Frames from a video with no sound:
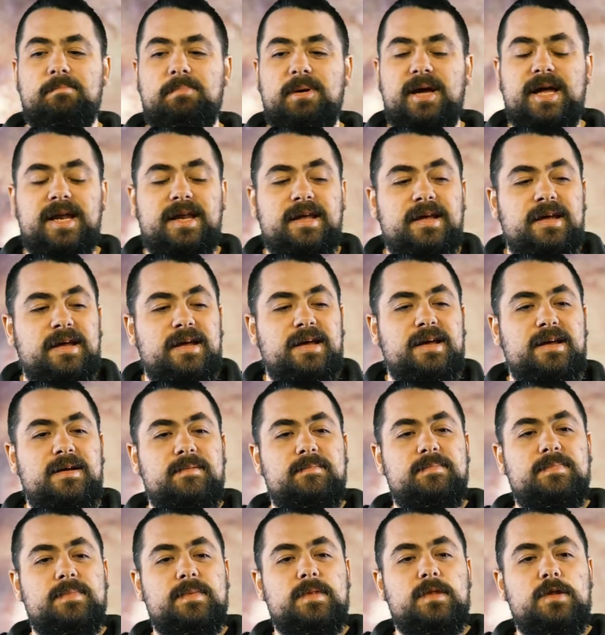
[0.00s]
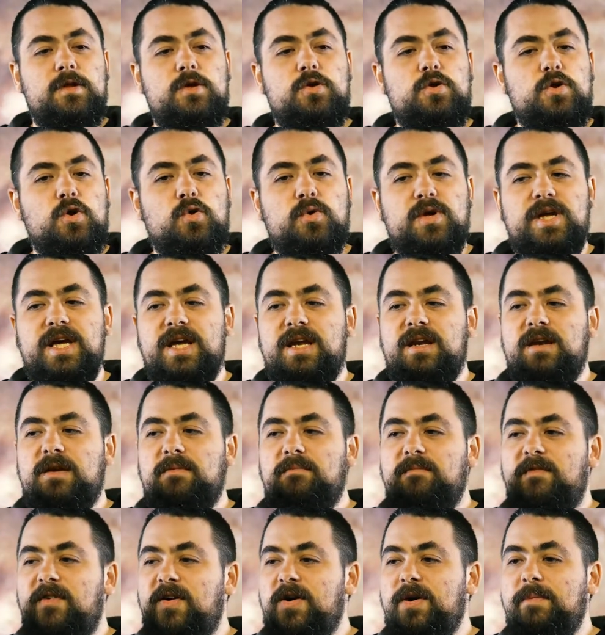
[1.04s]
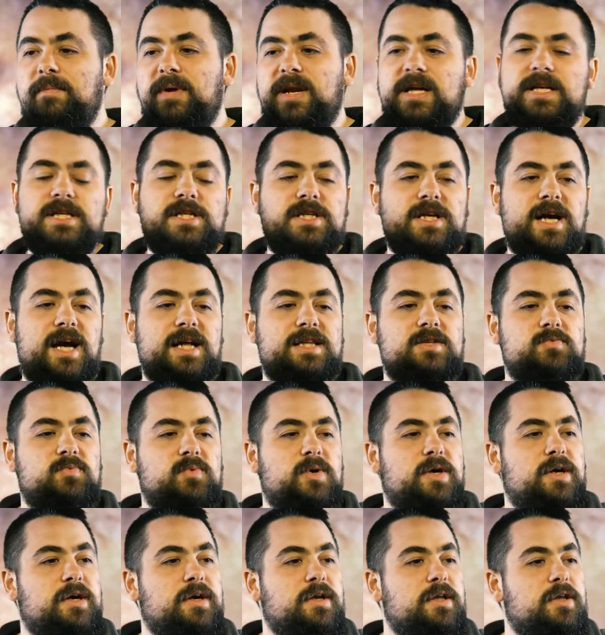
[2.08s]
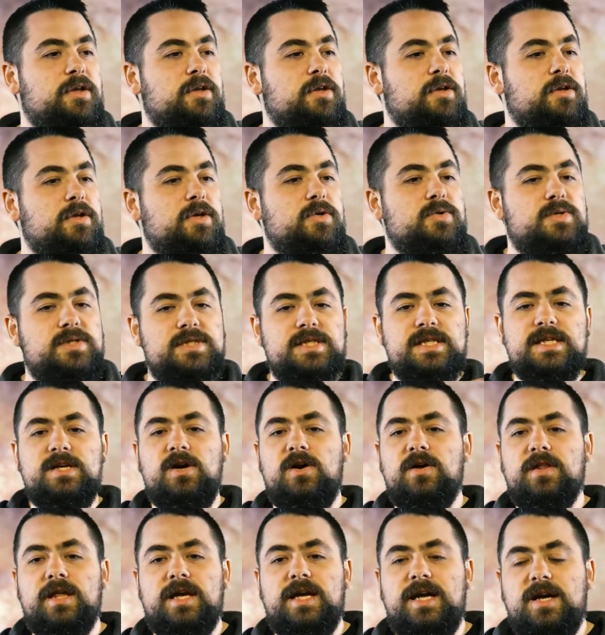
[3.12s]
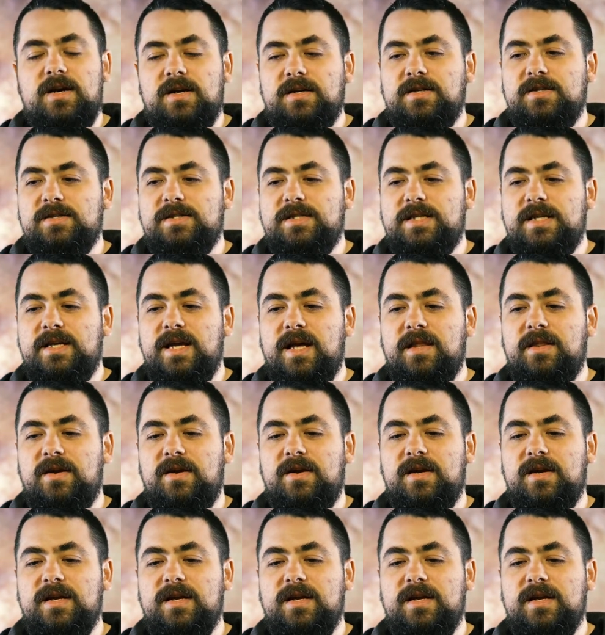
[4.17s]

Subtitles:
But you don't get very many shots where you see all the characters together.